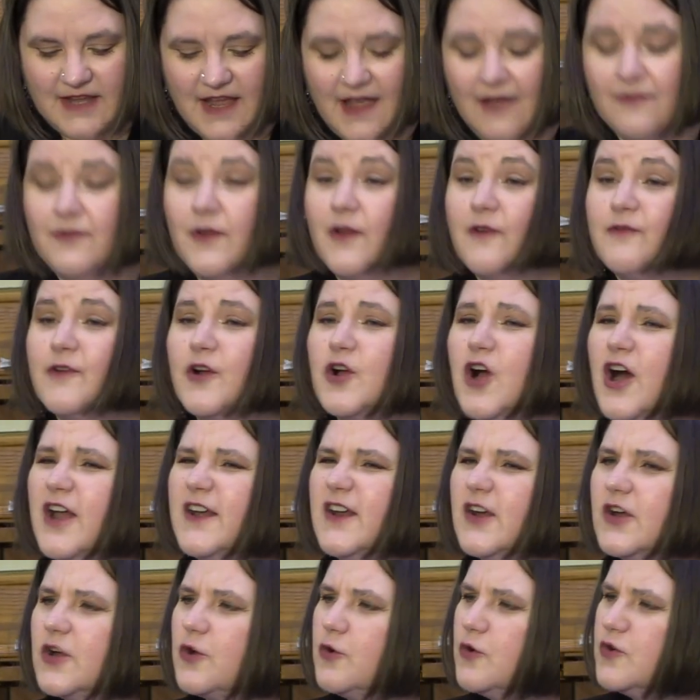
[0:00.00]
Have you ever gone
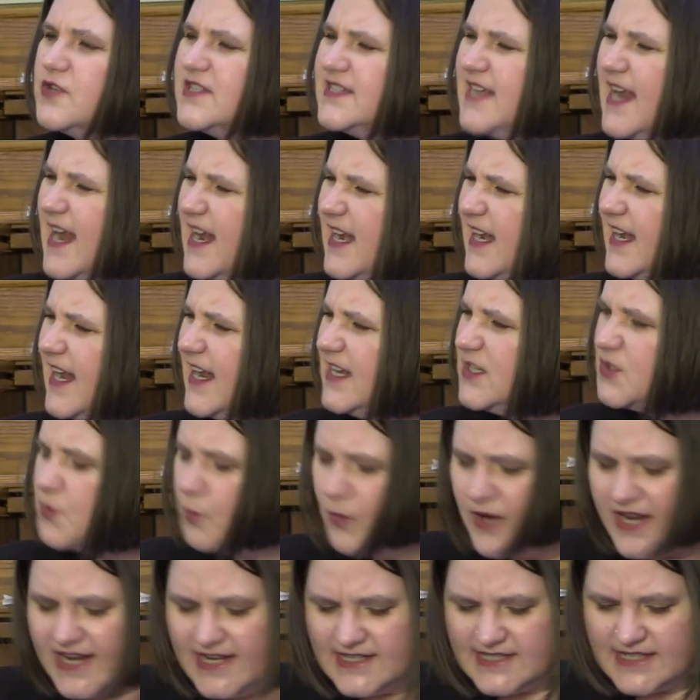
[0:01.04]
on a crusade against
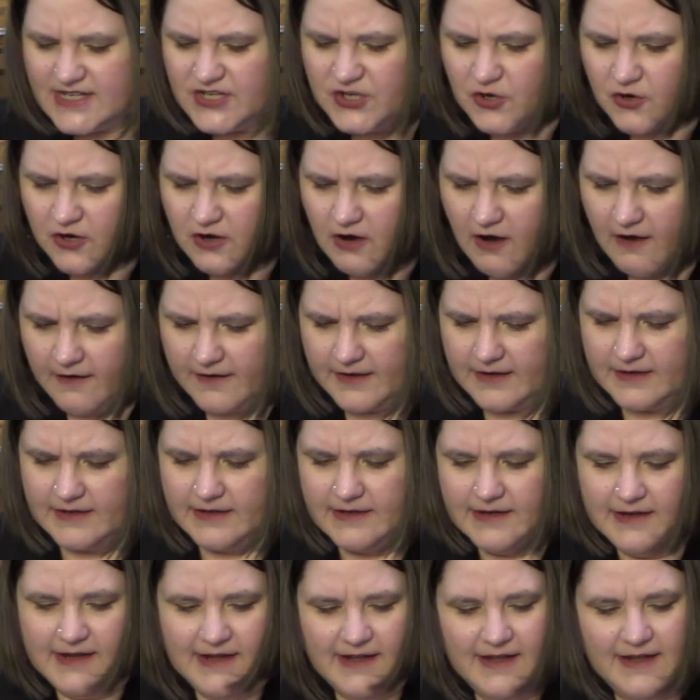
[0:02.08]
weeds in your
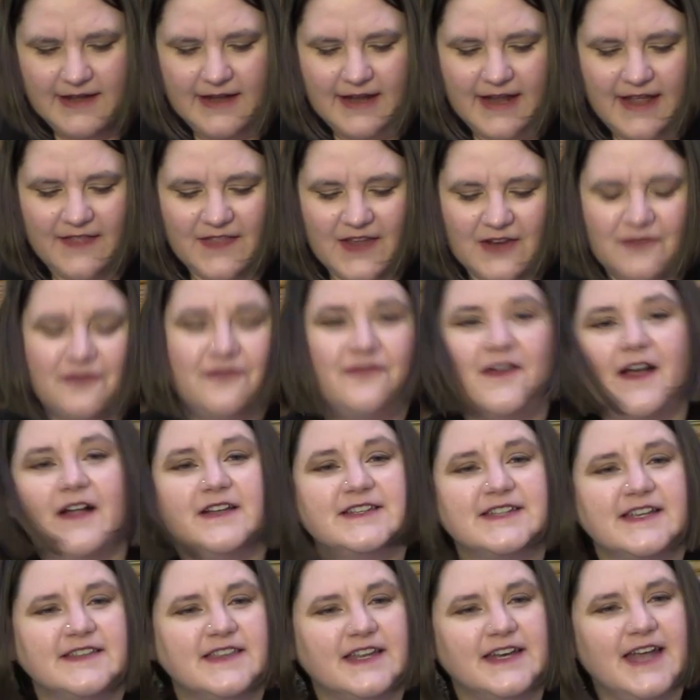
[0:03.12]
garden and then
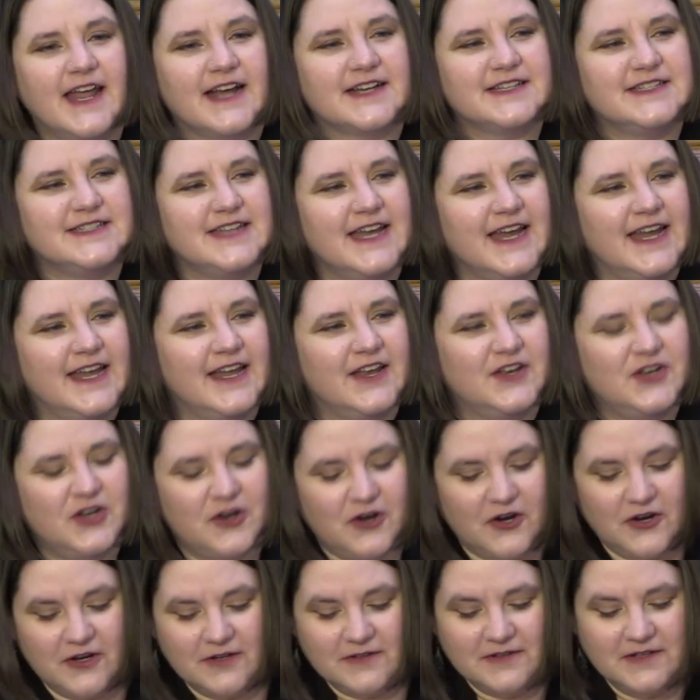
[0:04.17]
felt it the next day in
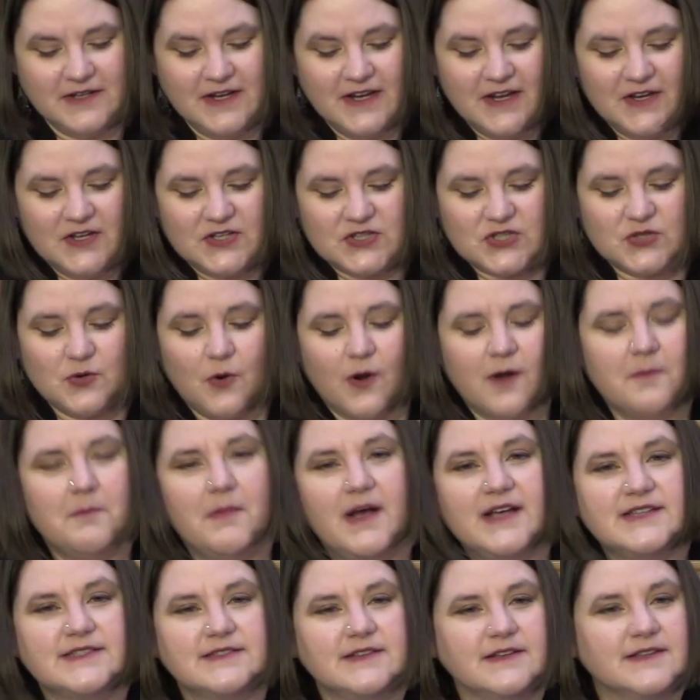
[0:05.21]
your sore
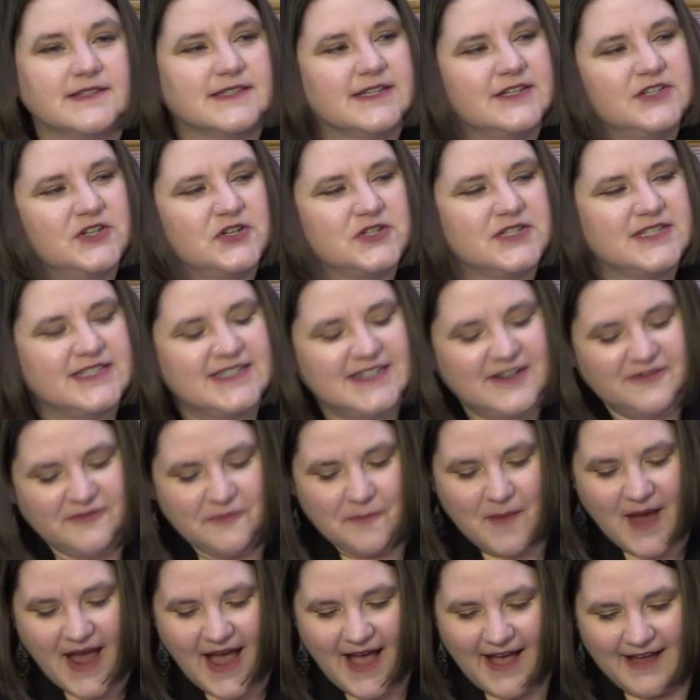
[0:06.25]
muscles and your
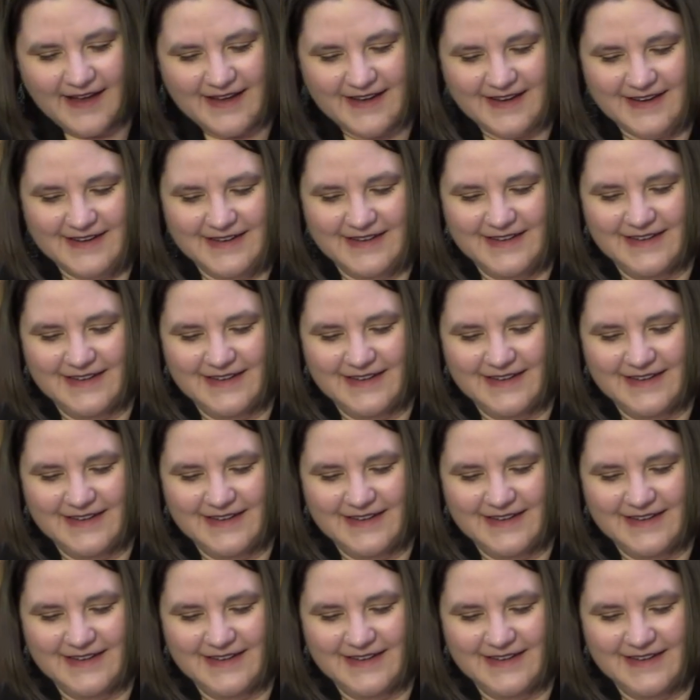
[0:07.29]
stiff back?